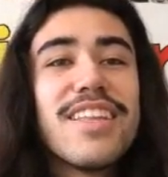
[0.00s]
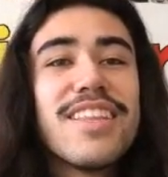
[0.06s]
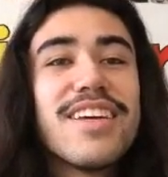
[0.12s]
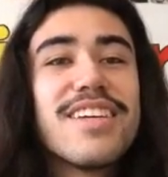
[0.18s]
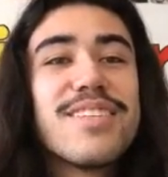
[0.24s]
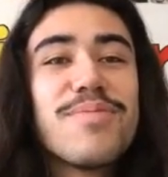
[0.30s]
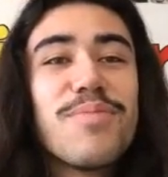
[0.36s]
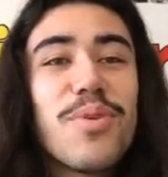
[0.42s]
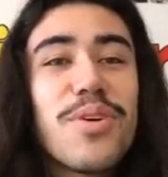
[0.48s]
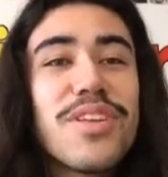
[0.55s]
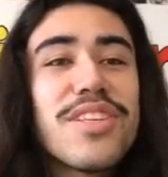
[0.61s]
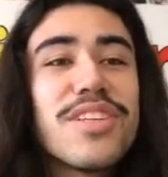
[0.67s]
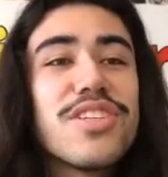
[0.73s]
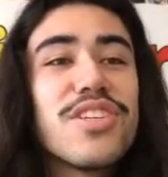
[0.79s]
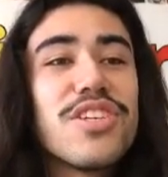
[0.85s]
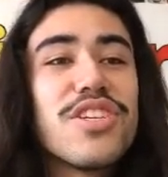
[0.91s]
There's more
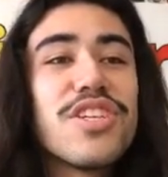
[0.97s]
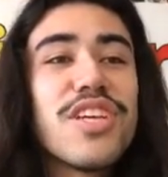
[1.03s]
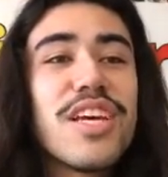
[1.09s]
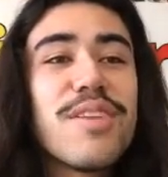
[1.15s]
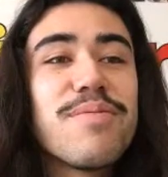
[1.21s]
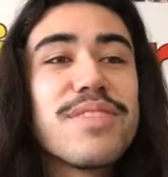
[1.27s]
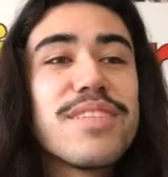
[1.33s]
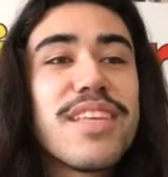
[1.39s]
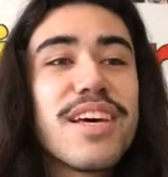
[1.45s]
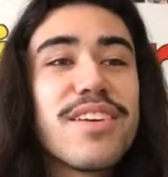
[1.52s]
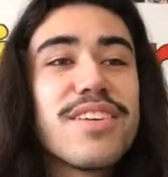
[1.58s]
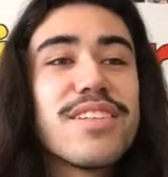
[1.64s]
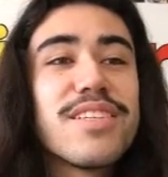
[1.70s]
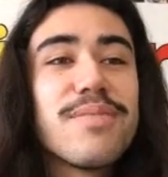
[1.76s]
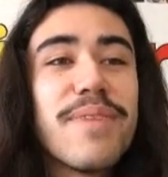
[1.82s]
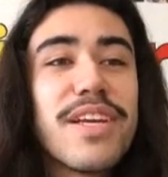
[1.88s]
than just shapes that are
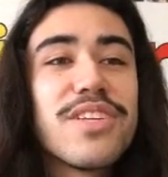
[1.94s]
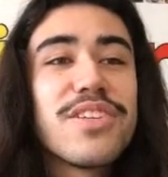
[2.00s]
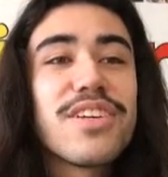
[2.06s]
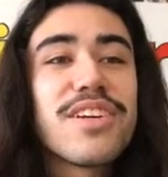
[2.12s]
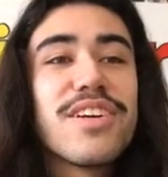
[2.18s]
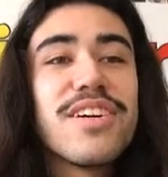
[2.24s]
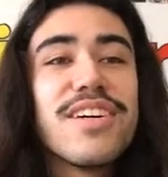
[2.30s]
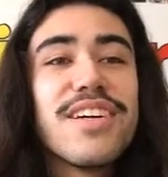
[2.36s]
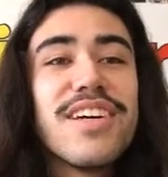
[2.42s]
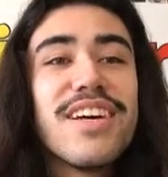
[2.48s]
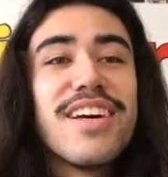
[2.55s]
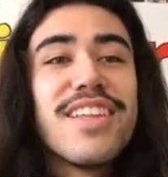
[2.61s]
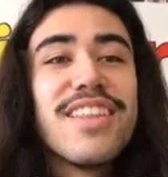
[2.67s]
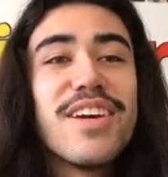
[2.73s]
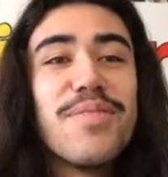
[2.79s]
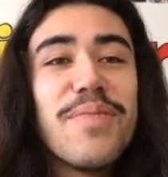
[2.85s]
symmetrical.
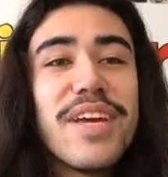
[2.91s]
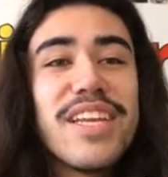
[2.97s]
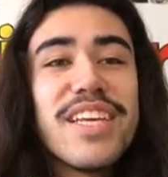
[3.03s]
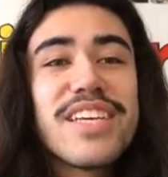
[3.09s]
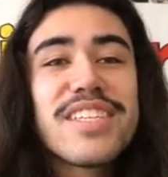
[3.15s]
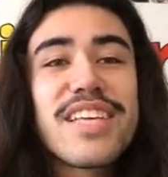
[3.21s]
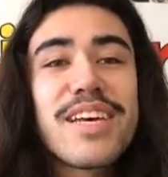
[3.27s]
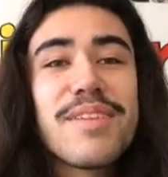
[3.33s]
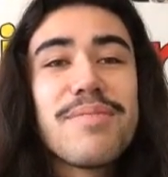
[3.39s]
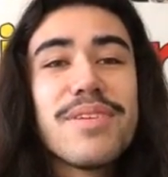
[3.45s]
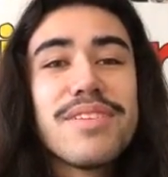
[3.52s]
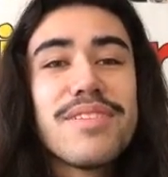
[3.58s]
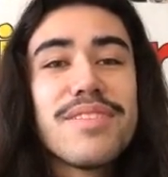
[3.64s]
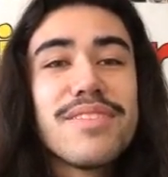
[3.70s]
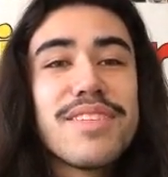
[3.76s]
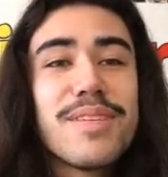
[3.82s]
There are many
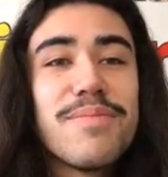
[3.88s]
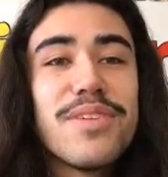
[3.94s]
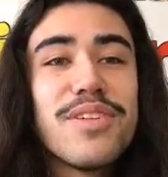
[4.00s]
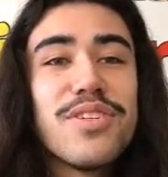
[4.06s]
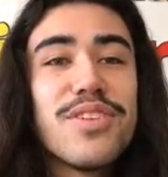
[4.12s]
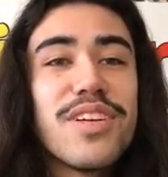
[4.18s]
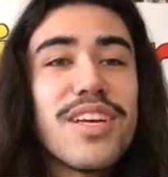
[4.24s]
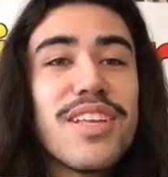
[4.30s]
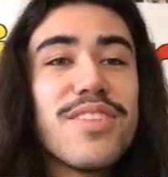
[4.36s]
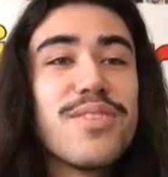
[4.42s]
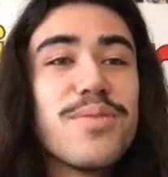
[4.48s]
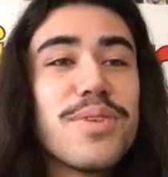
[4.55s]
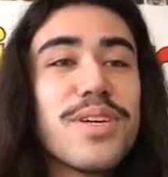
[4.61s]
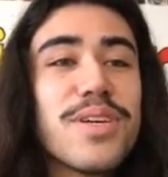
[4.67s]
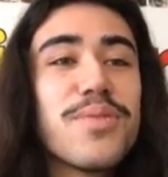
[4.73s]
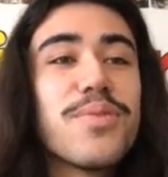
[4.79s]
examples of symmetry in the
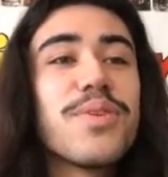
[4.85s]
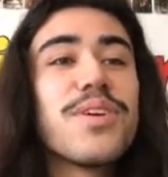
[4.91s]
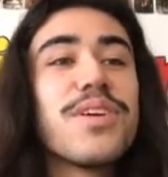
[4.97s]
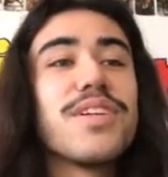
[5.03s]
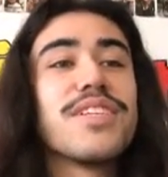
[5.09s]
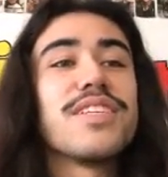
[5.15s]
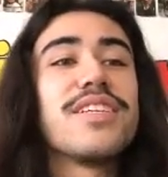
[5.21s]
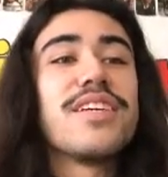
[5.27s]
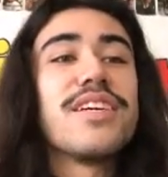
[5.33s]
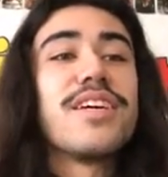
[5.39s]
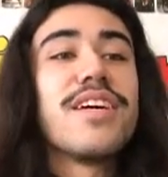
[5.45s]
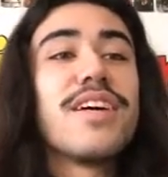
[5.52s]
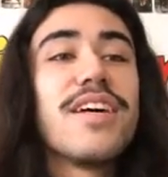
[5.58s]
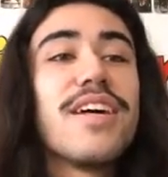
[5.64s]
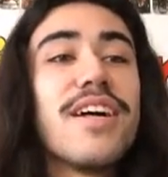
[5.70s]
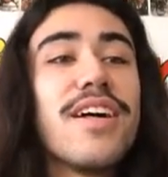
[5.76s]
real world.
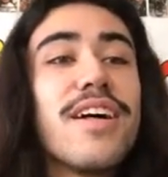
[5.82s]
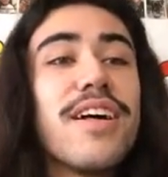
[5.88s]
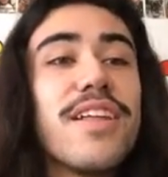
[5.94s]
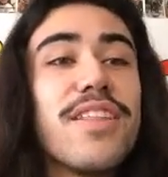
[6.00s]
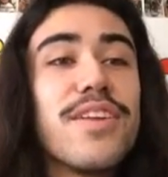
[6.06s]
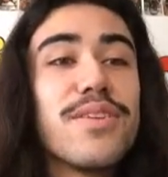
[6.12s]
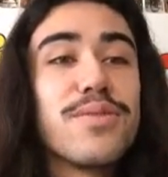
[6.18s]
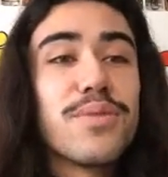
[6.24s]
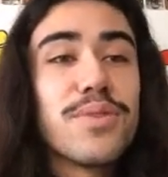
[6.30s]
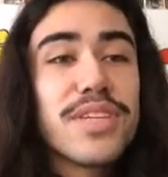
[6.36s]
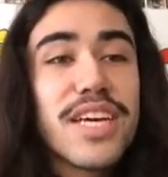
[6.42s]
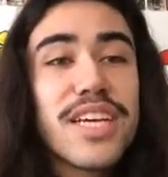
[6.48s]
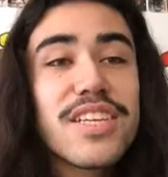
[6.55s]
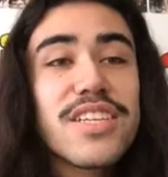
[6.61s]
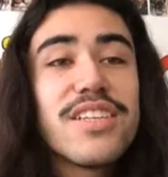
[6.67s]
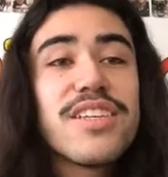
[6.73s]
There's
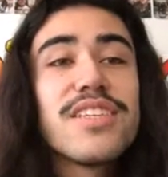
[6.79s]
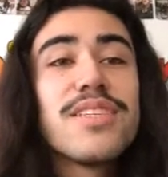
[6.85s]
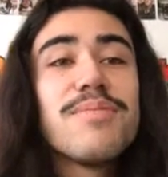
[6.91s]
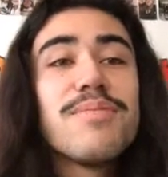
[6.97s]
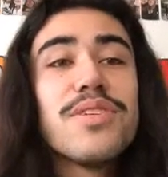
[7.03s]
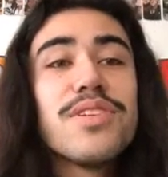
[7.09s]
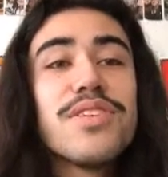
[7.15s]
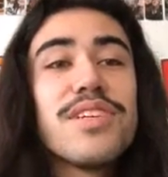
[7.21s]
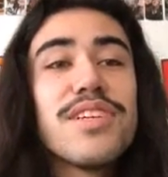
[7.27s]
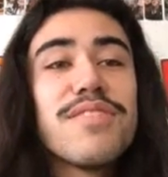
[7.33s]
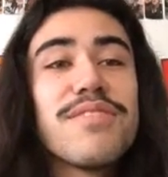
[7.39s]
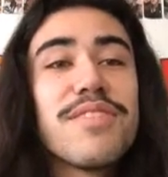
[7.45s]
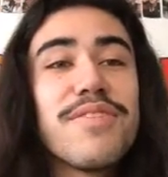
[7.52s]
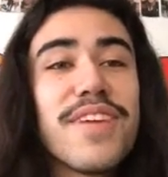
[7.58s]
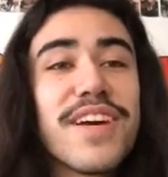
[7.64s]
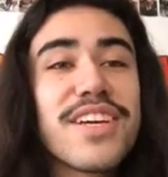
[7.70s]
rotational symmetry,
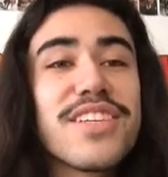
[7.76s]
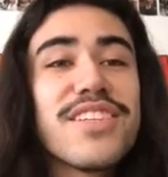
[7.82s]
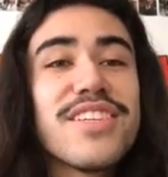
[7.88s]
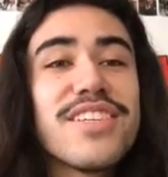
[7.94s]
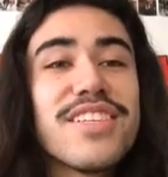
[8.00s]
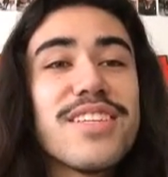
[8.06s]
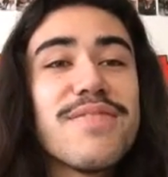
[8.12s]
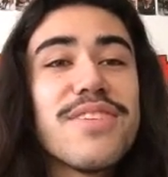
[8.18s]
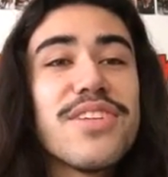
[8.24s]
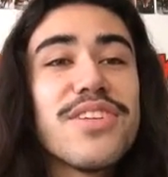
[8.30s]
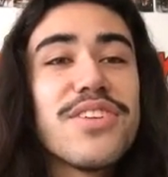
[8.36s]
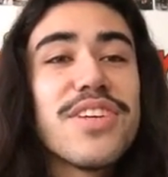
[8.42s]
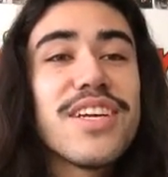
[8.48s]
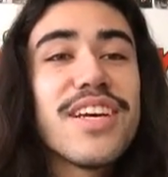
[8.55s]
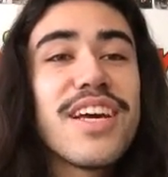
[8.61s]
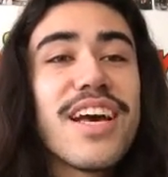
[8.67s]
reflectional
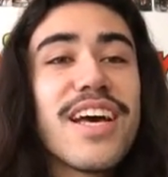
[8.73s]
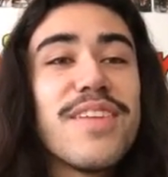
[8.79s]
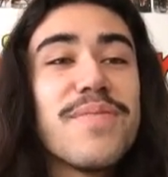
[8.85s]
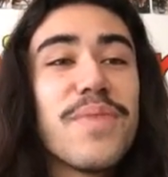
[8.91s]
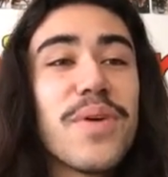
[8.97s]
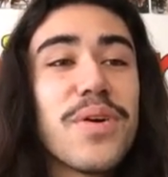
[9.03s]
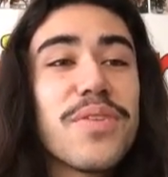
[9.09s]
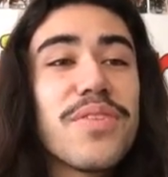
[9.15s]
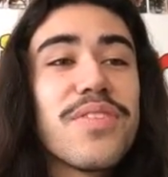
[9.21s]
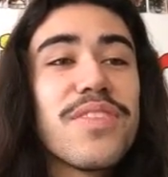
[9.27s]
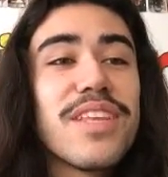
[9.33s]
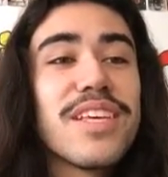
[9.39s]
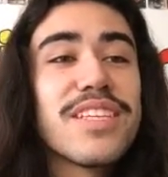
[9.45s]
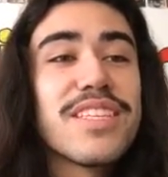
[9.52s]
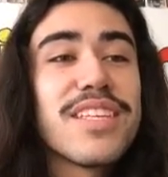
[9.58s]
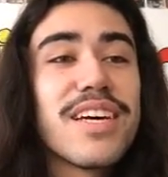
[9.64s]
symmetry, and both of
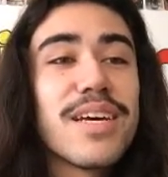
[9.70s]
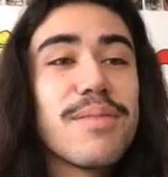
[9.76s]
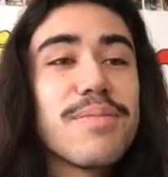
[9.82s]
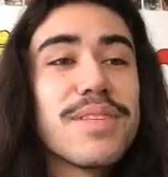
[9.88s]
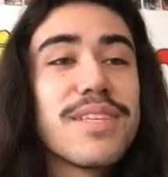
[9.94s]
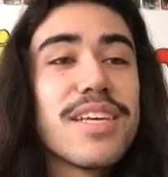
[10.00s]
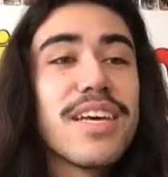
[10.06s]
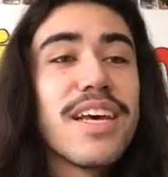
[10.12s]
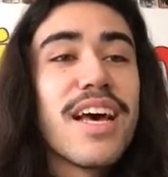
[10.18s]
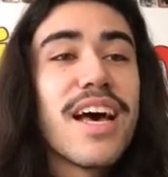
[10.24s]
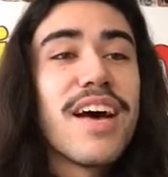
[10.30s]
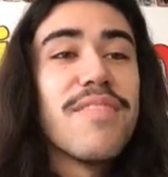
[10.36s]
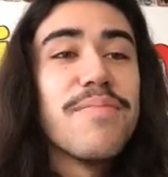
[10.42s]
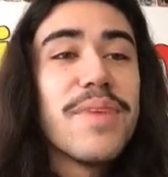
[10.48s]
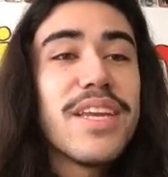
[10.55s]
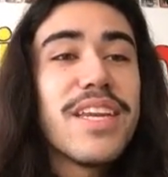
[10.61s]
these types
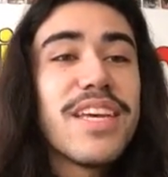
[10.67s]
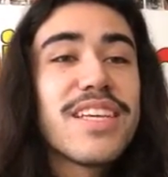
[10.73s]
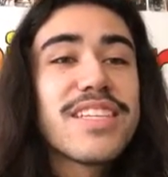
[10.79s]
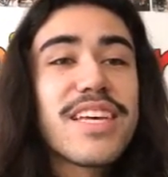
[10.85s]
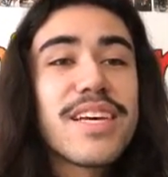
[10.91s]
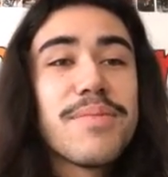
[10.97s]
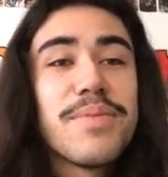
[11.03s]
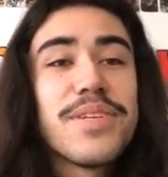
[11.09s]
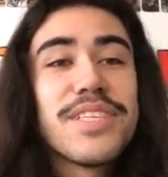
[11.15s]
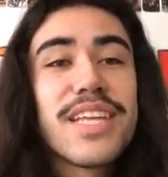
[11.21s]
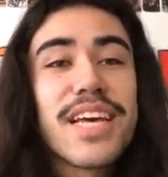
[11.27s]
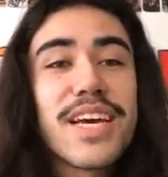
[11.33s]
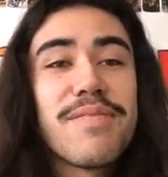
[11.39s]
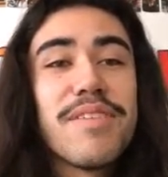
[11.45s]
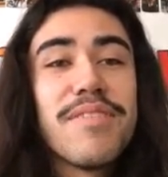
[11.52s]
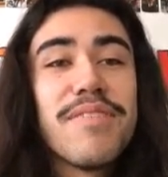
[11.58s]
have many examples
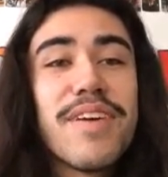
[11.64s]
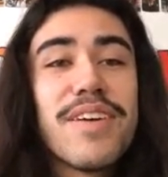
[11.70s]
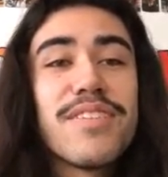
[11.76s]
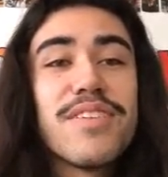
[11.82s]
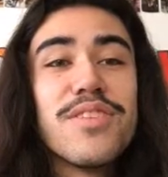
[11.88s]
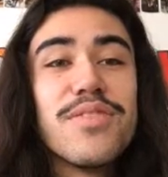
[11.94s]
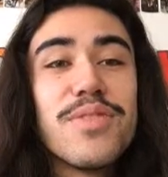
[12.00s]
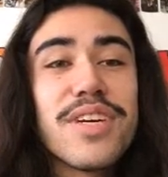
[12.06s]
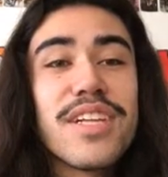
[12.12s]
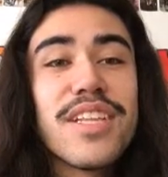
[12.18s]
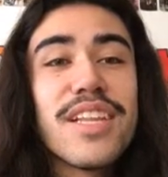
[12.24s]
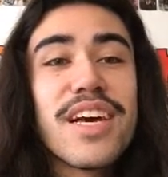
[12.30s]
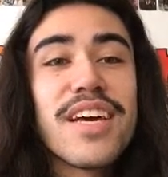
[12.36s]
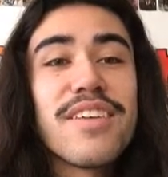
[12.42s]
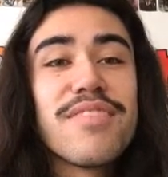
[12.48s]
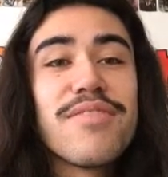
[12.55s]
that can be found in real
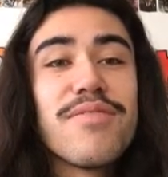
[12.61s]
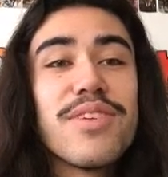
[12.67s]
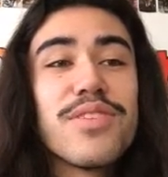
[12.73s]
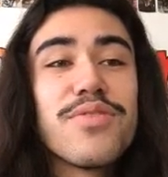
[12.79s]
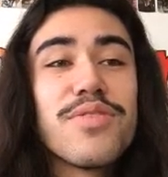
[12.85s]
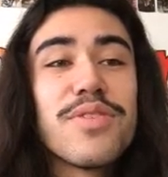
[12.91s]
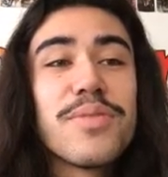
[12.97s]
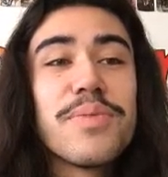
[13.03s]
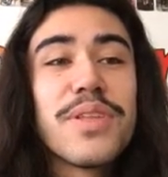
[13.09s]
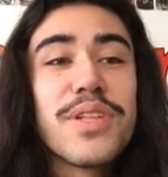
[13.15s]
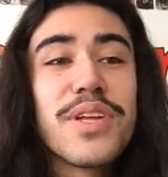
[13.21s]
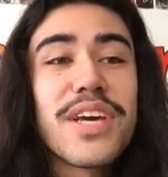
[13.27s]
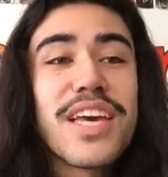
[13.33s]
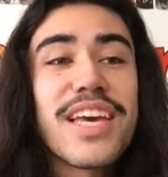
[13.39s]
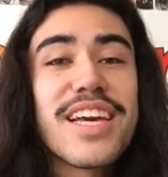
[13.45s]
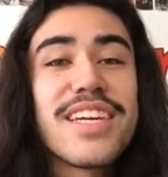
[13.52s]
life, which we will be
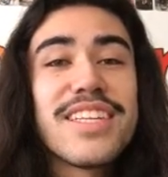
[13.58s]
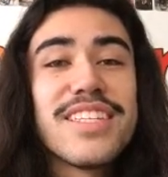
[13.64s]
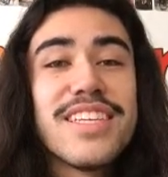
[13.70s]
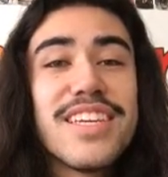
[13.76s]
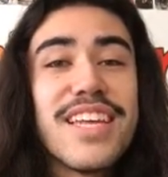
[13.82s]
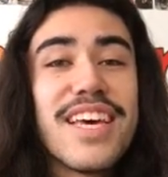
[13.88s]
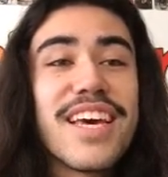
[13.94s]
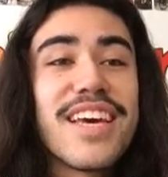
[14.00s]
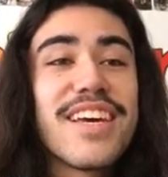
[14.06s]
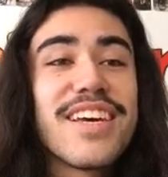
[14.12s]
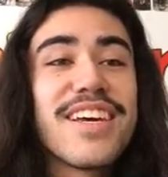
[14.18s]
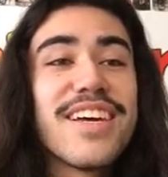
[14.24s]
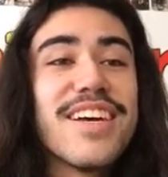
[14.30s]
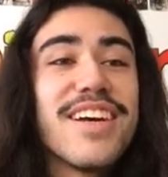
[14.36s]
looking at today.